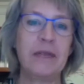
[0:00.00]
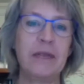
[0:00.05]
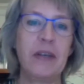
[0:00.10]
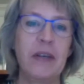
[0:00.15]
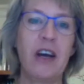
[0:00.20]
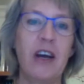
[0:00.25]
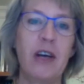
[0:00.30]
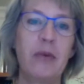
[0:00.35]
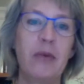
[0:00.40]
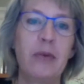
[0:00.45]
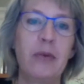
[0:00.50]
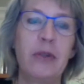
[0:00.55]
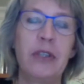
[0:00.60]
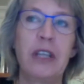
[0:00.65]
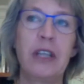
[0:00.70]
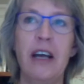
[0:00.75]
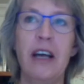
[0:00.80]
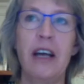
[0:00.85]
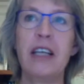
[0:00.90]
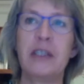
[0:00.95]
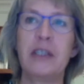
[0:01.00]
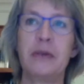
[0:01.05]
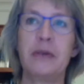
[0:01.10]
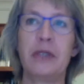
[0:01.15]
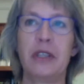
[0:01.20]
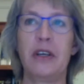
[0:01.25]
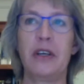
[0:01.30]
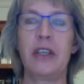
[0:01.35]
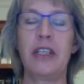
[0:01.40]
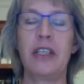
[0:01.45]
I would like to
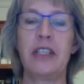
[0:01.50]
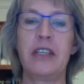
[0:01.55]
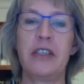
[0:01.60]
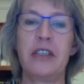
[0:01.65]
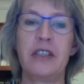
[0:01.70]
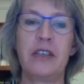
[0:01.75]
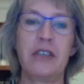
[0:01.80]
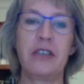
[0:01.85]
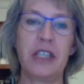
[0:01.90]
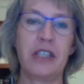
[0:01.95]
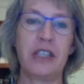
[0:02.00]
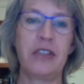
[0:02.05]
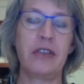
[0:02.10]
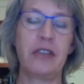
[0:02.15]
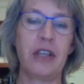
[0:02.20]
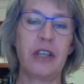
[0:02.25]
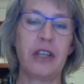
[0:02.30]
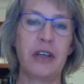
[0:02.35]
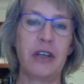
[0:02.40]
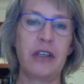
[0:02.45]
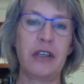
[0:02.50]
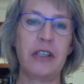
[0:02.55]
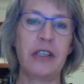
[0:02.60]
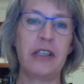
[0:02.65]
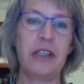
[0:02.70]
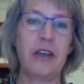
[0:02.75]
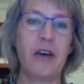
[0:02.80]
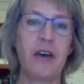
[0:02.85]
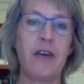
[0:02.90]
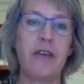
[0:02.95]
acknowledge the traditional
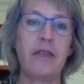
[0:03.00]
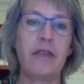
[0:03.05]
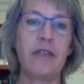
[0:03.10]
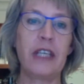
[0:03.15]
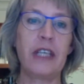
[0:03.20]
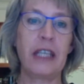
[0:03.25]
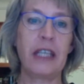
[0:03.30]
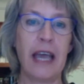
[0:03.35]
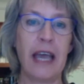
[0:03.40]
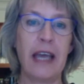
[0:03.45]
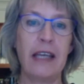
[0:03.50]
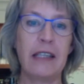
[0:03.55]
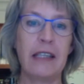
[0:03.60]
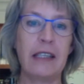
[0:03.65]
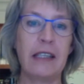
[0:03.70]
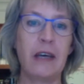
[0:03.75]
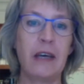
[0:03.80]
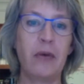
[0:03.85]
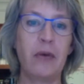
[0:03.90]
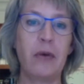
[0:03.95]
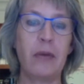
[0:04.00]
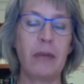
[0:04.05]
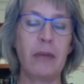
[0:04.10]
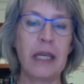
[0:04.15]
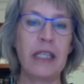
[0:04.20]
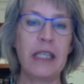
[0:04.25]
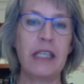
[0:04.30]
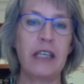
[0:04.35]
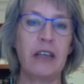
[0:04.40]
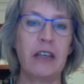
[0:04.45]
owners of the lands that we're
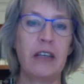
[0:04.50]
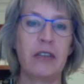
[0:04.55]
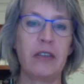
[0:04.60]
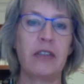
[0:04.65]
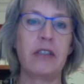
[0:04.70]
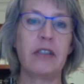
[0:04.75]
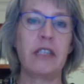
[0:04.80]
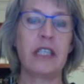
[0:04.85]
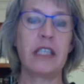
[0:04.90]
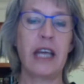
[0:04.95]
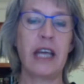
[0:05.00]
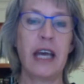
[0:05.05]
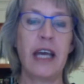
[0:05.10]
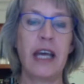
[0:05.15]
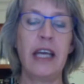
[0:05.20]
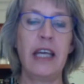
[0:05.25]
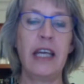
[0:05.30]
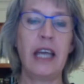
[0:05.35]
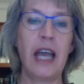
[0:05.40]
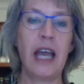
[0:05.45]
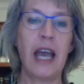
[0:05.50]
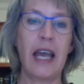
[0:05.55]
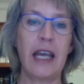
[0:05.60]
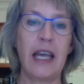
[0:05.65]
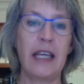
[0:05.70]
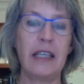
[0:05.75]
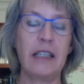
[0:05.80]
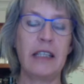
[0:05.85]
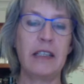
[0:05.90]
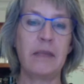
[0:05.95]
meeting on today
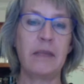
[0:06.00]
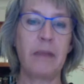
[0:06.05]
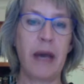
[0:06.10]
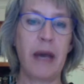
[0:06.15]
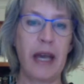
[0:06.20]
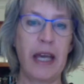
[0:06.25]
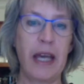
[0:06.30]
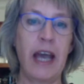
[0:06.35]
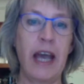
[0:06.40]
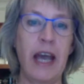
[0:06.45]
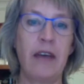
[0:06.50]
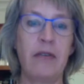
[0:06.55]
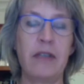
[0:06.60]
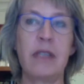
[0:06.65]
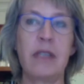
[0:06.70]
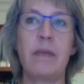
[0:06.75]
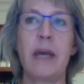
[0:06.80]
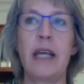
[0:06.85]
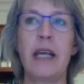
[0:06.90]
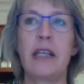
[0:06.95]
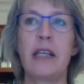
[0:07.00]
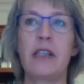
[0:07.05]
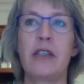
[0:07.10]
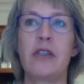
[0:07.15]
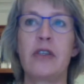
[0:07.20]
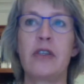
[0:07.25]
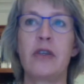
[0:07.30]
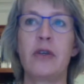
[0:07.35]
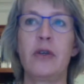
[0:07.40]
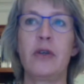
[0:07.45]
and pay our respects
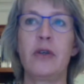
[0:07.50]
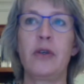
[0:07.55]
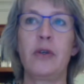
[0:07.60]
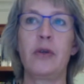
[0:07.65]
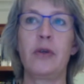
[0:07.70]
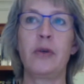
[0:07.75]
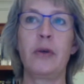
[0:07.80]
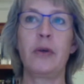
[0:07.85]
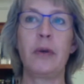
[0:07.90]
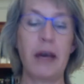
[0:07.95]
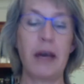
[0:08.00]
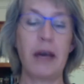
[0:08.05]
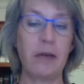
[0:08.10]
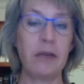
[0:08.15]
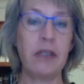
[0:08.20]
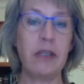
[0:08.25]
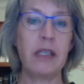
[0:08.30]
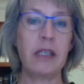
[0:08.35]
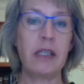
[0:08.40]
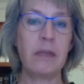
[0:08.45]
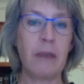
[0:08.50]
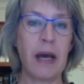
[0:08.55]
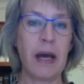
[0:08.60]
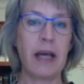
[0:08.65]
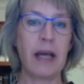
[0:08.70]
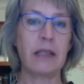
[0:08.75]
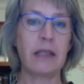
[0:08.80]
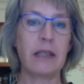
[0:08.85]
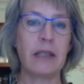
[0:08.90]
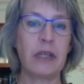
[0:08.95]
to elders,
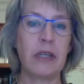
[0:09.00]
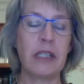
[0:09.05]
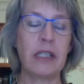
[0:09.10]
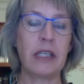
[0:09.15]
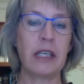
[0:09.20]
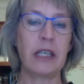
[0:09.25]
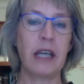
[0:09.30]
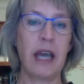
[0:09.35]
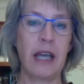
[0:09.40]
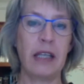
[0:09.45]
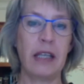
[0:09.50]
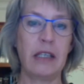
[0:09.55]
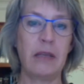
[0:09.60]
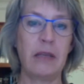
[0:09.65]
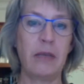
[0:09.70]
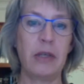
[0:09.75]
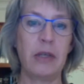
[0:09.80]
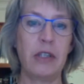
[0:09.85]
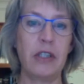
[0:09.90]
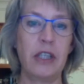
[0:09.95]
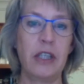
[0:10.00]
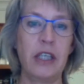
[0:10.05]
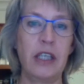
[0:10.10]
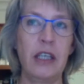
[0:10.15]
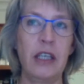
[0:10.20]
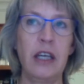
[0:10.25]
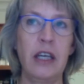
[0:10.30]
past, present and emerging.